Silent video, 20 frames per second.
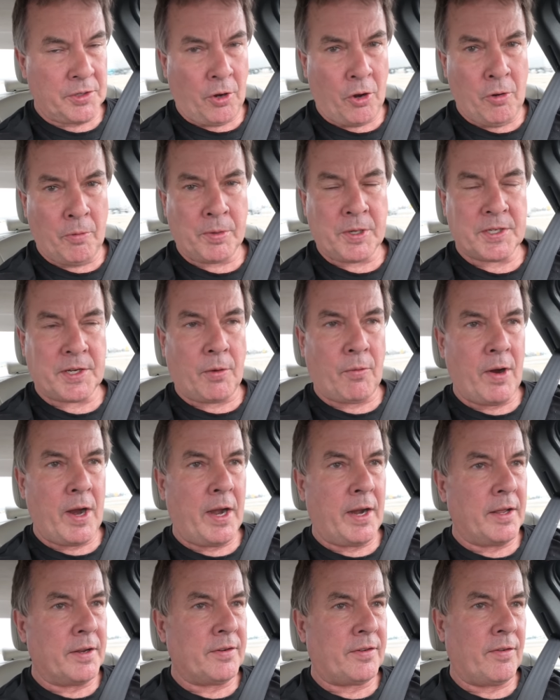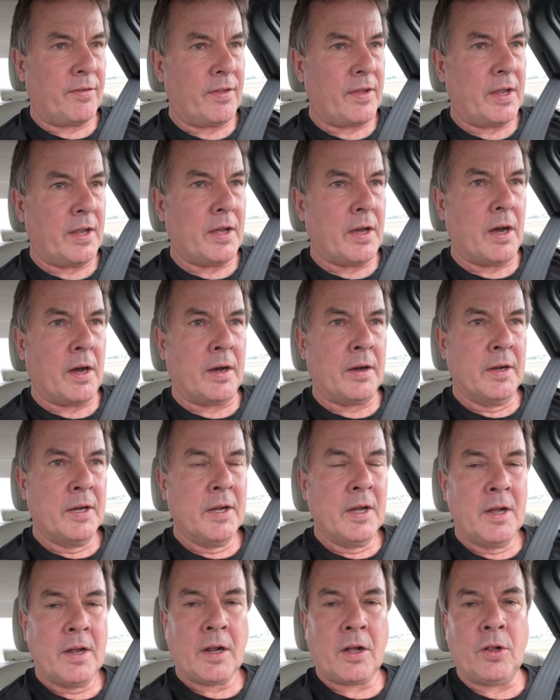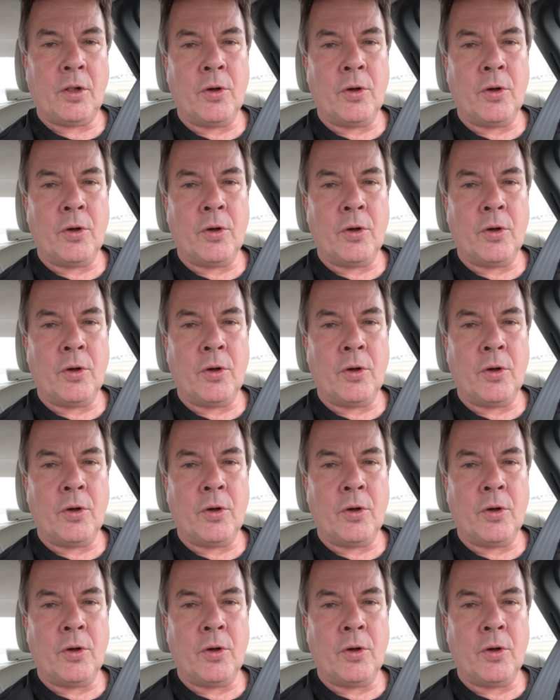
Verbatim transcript: Dome because I ran into the uh,